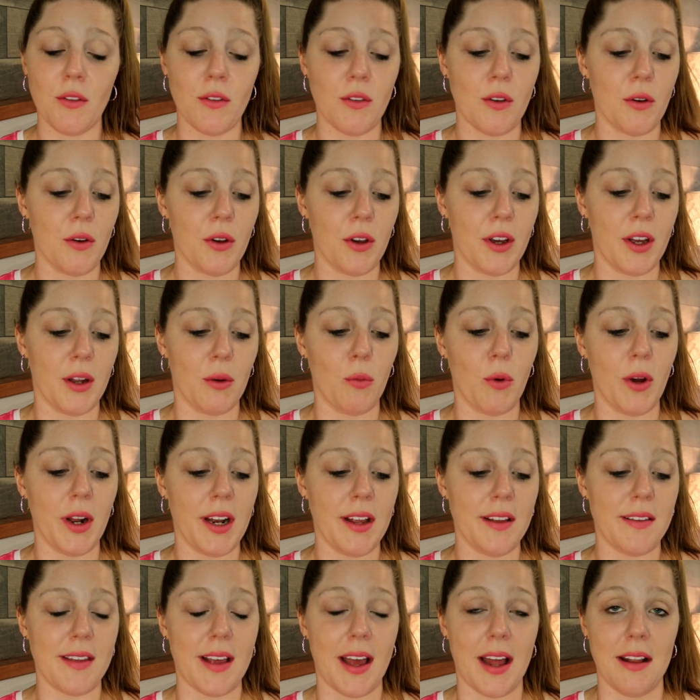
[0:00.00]
so good. What
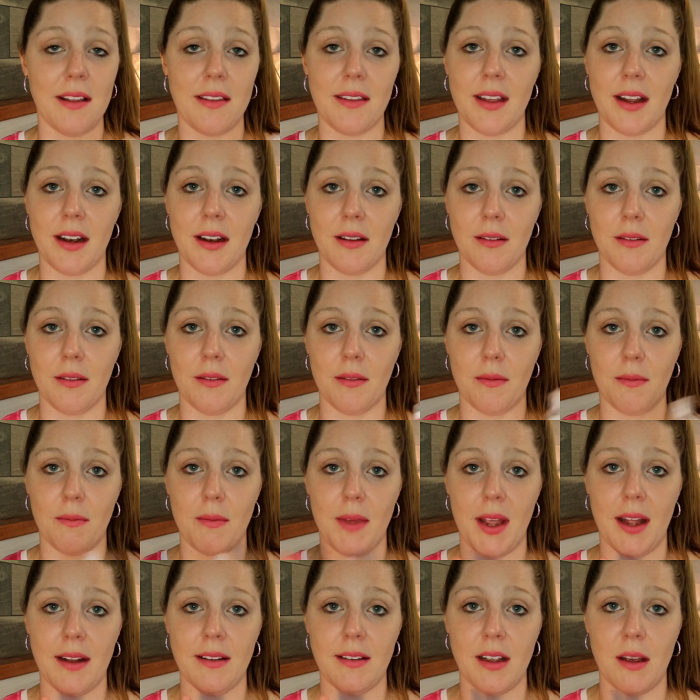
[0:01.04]
is that? It said
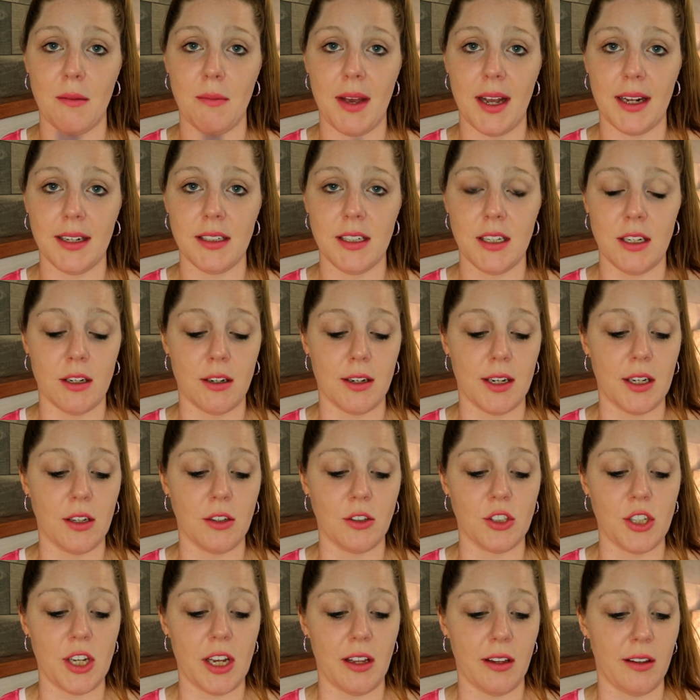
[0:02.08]

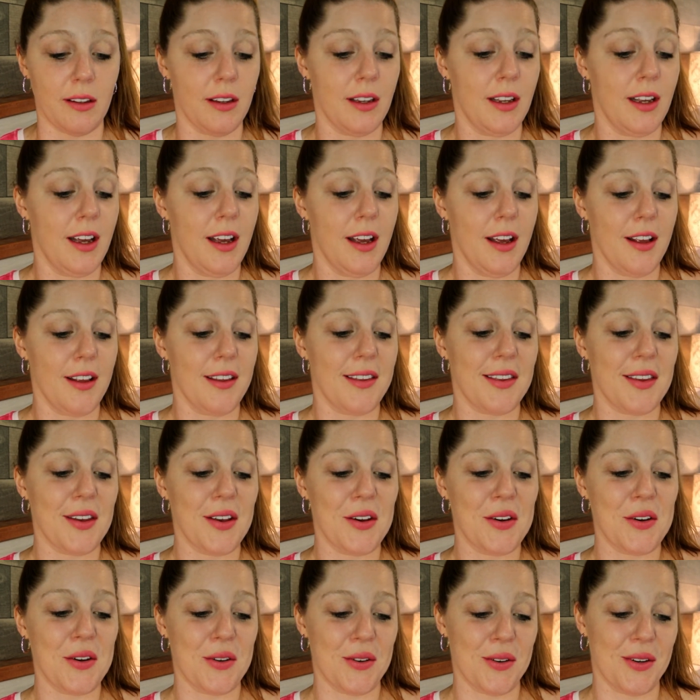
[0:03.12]
antibacterial gel.
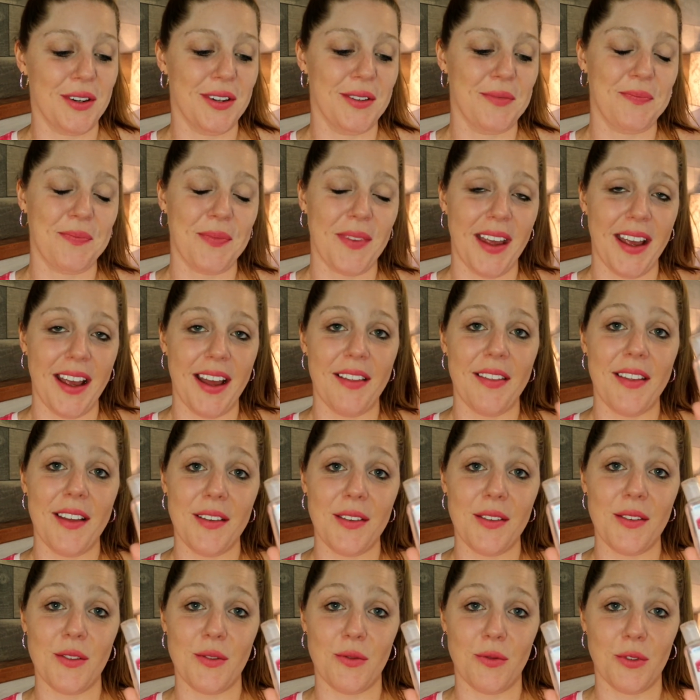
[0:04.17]
So
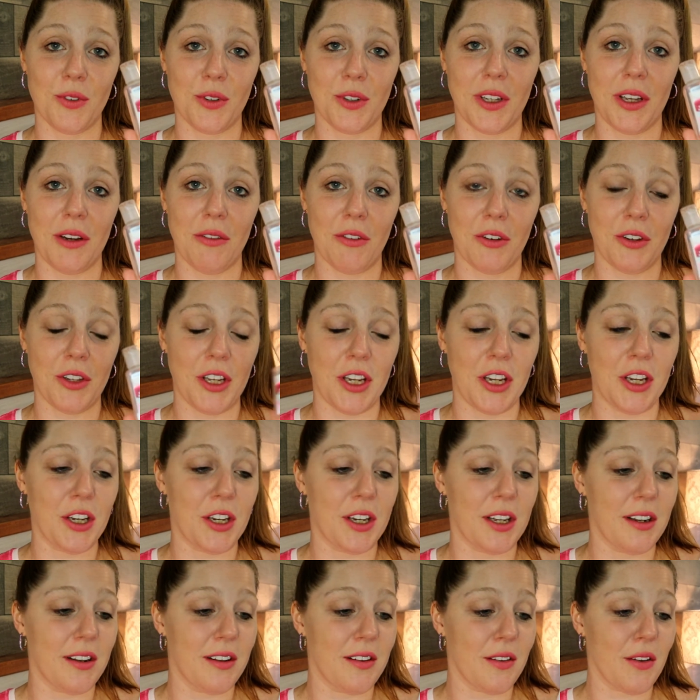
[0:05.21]
this is really, really
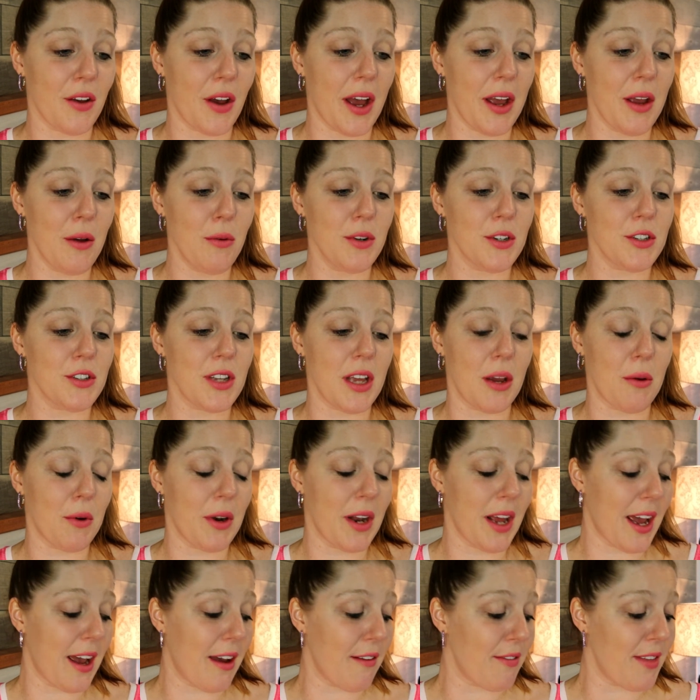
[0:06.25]
good. So I wish they would
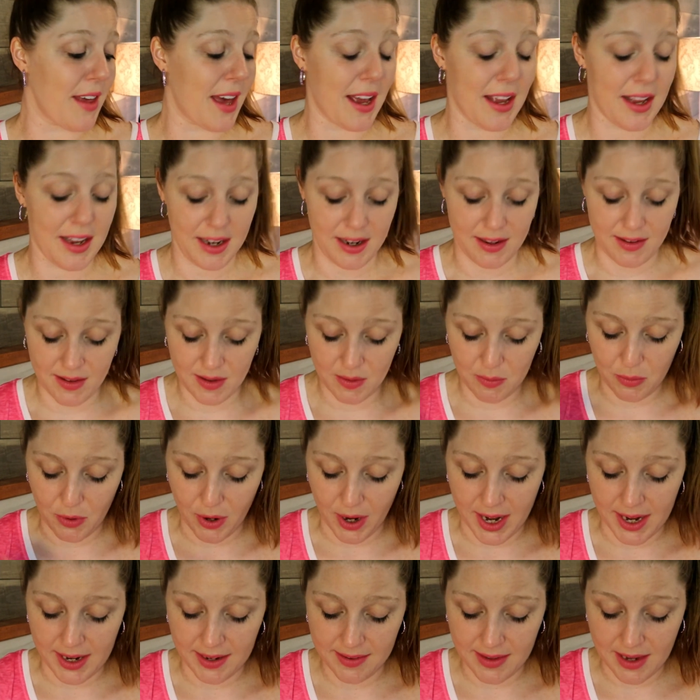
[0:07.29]
have that in a
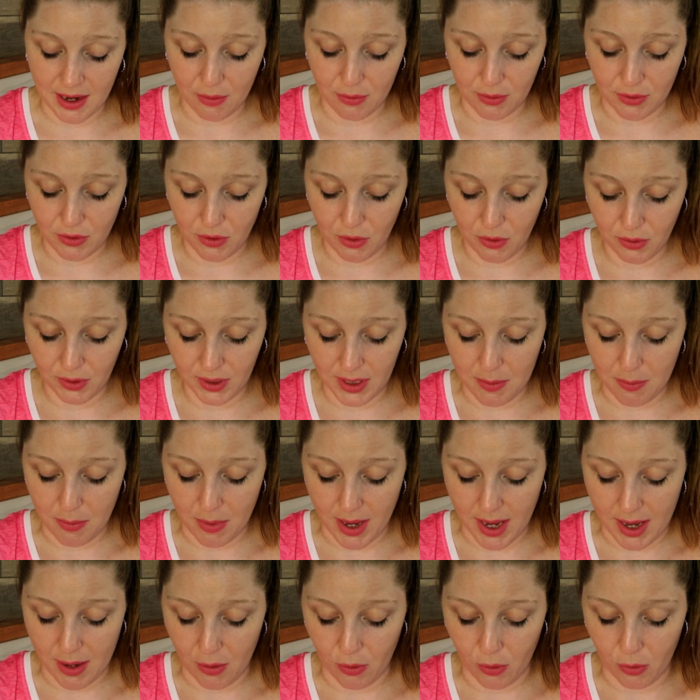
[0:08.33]
spray because I would totally
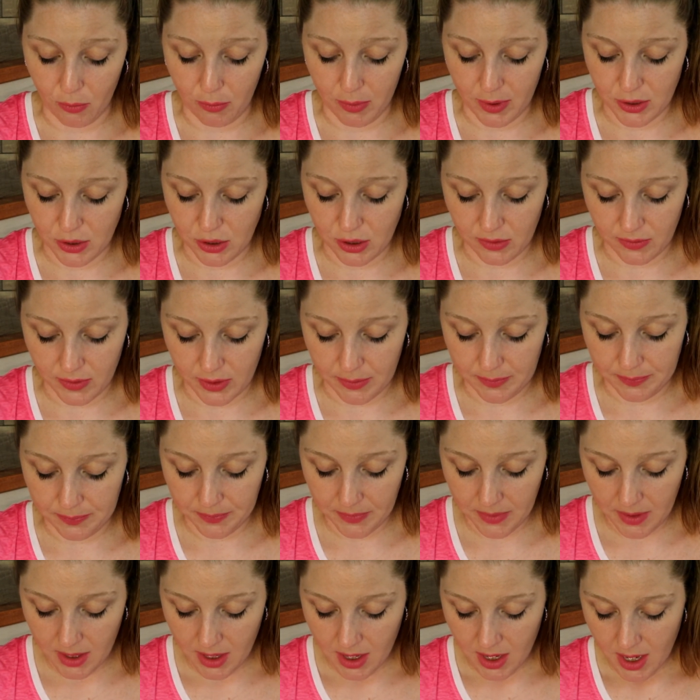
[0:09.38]
buy a whole bunch of them.
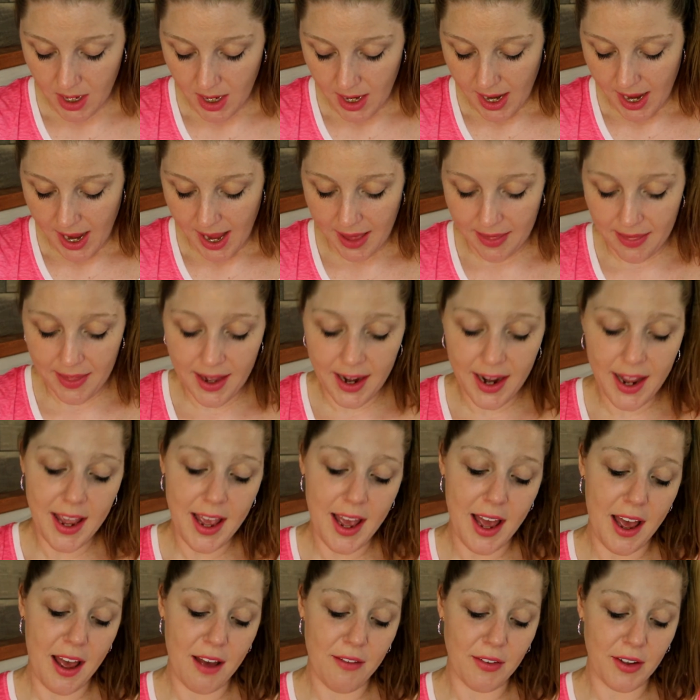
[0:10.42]
And then I
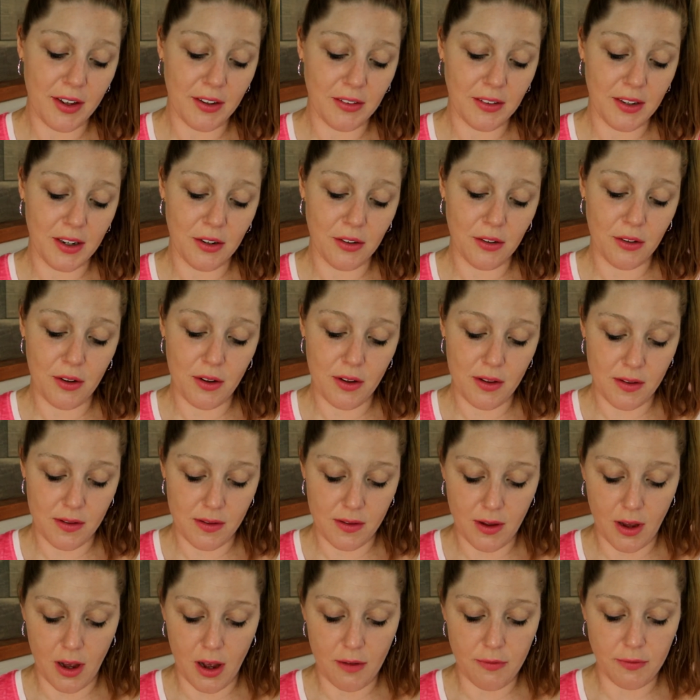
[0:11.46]
have a little
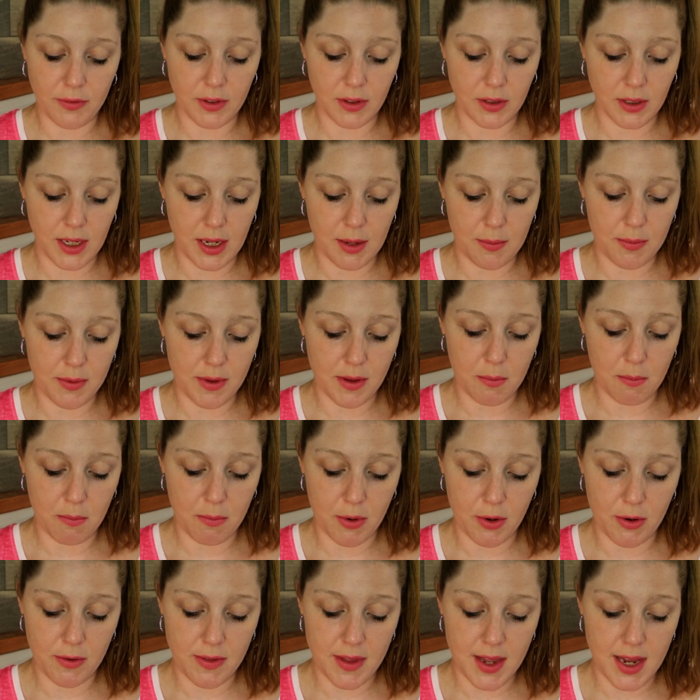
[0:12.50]
Softlips
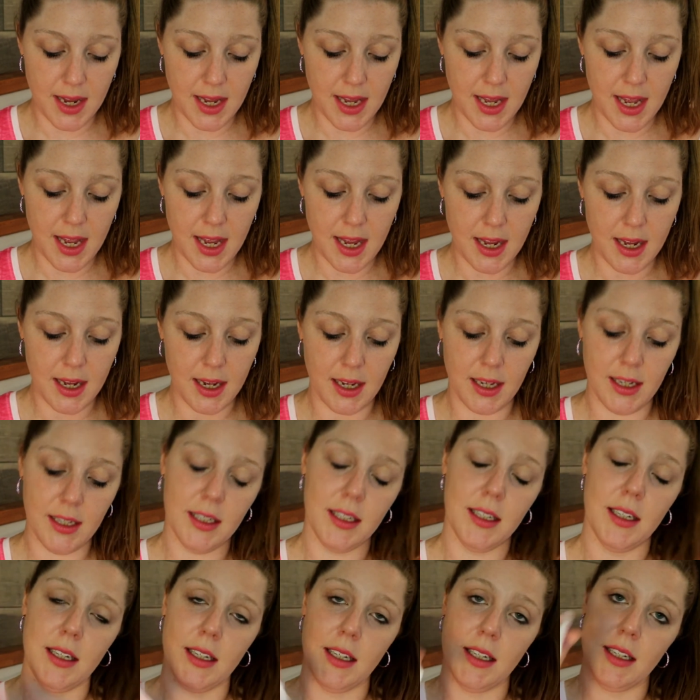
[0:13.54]
birthday cake
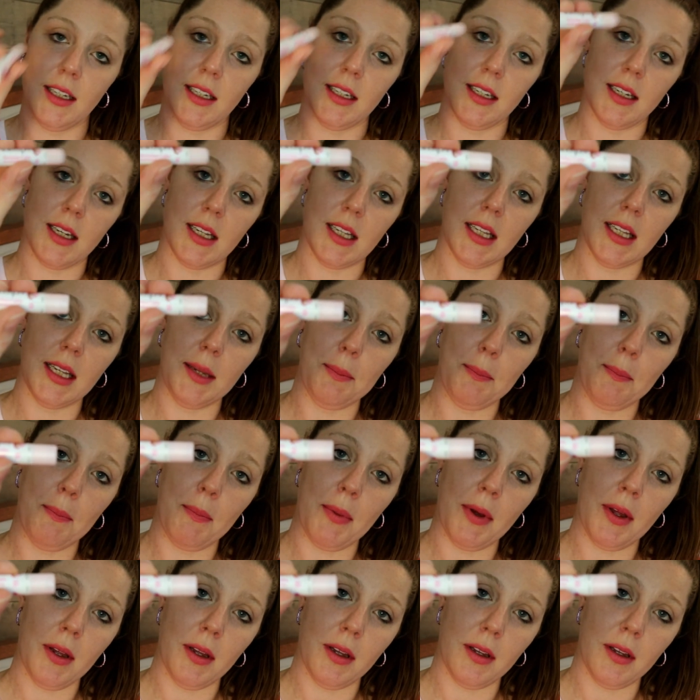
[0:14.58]
lip